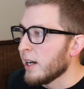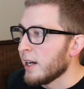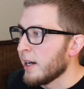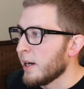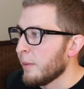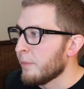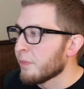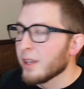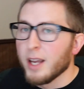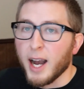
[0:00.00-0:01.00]
Um,
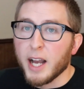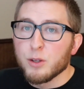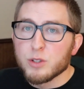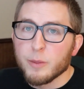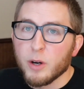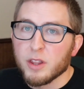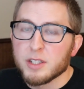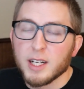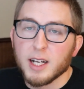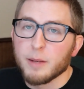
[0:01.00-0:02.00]
I use them all the
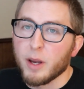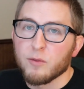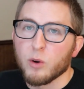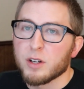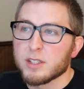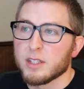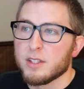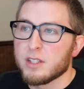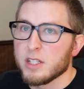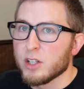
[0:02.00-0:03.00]
time. I've worked
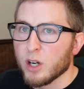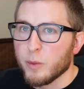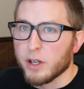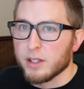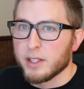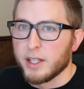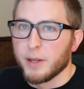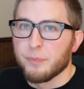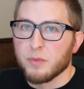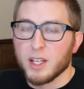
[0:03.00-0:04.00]
in C C A R
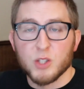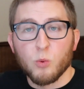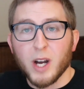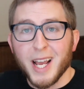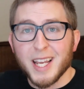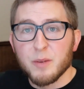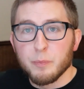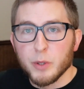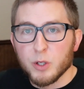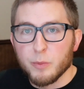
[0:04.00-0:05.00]
modeling. It's why I can
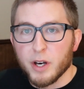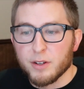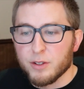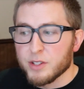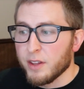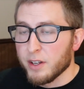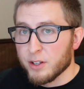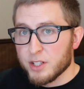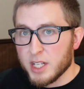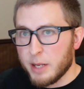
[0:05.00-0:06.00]
build models that
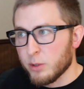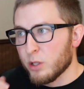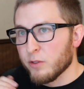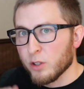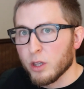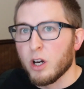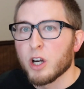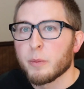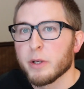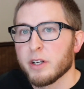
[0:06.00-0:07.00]
are stable for
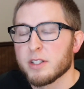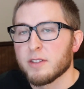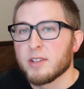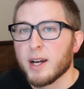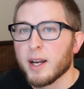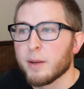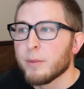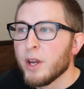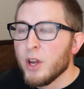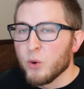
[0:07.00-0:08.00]
long periods of
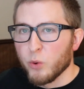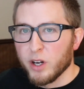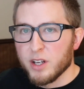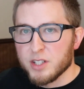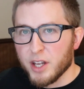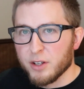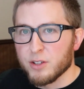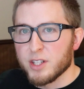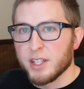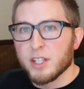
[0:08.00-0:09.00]
time, whereas
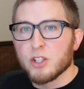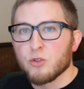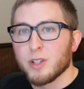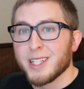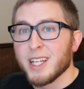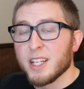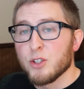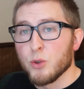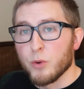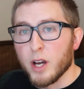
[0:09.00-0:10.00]
others in the industry
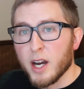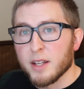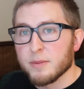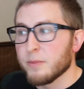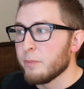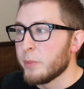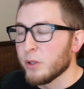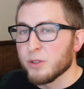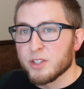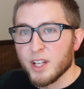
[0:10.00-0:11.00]
do not
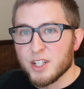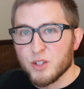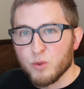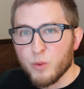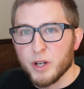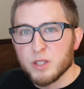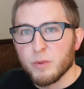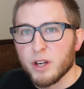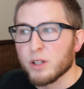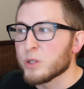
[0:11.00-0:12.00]
build such as robust
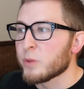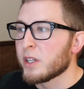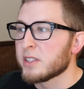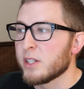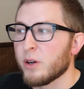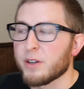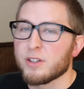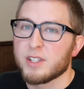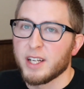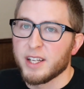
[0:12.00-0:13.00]
models because they don't
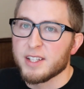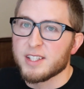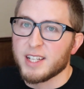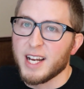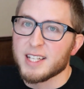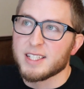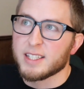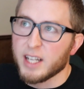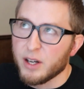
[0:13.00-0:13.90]
understand stochastic